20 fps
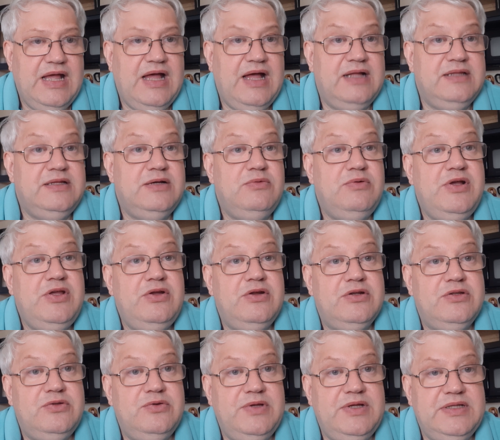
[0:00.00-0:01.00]
and the way you're
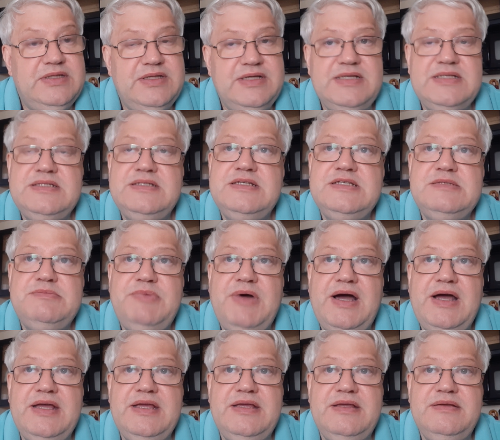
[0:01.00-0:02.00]
doing this is
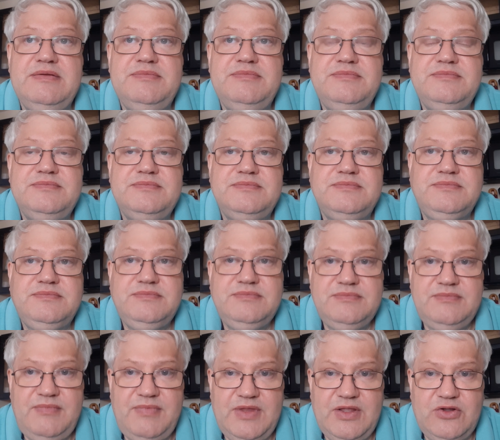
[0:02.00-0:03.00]
by
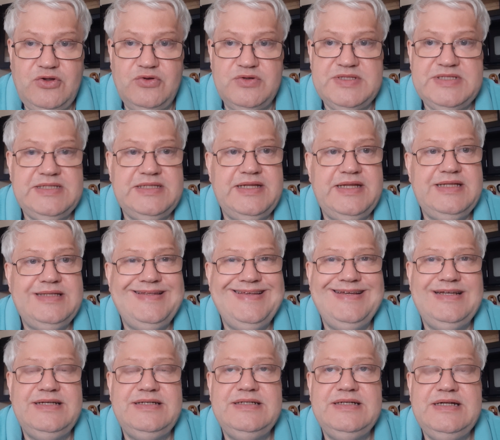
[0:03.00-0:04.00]

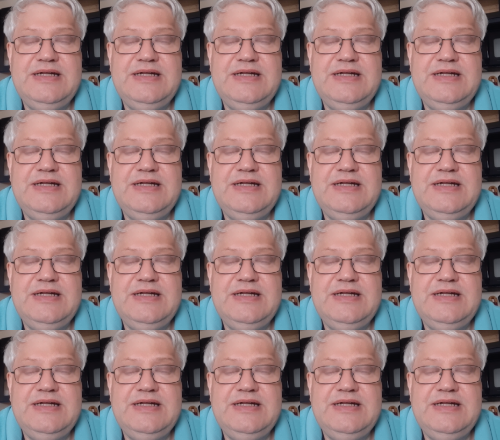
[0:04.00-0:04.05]
considering